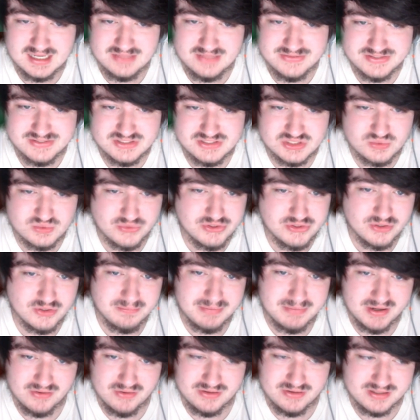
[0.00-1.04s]
This is where your
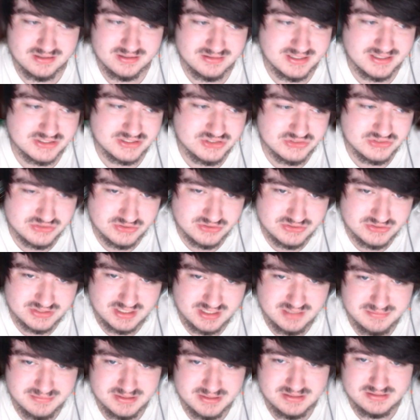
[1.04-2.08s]
berry collection starts to
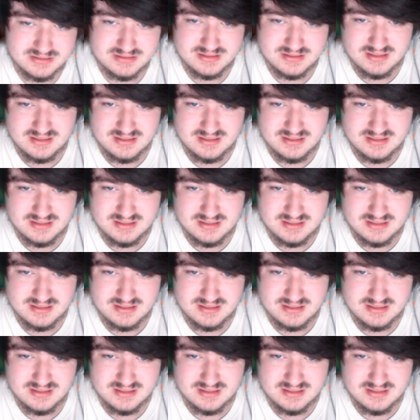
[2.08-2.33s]
come in.